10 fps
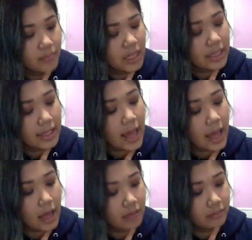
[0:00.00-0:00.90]

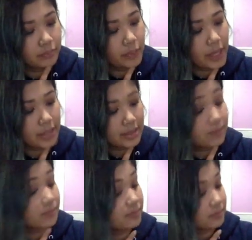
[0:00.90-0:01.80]
yeah, but
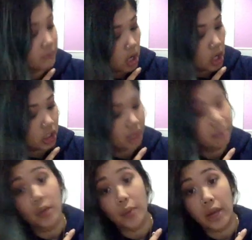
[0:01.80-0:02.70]

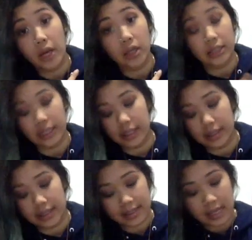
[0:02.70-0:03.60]
autumn, apparently,
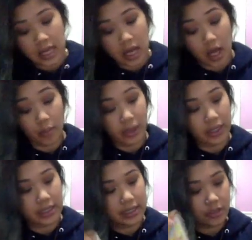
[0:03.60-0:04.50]
this
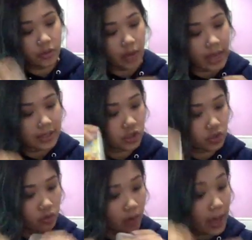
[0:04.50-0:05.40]
abundance that you guys are
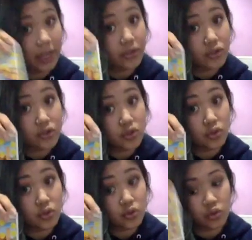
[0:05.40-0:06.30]
trying
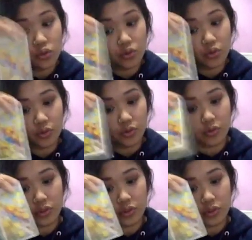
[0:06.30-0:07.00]
to